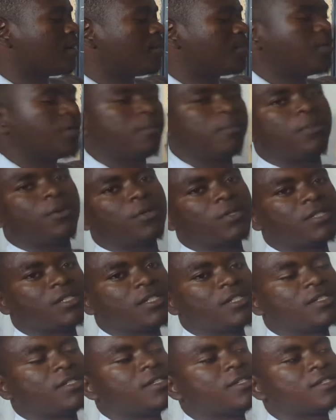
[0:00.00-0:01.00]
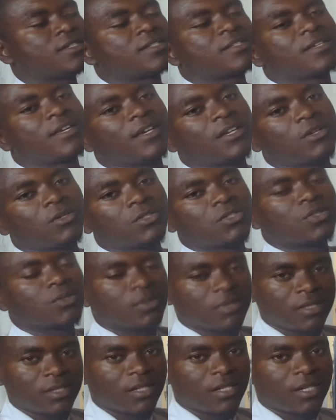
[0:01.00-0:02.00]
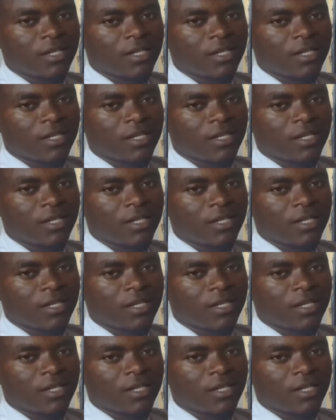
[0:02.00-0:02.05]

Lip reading: up the body's skeleton.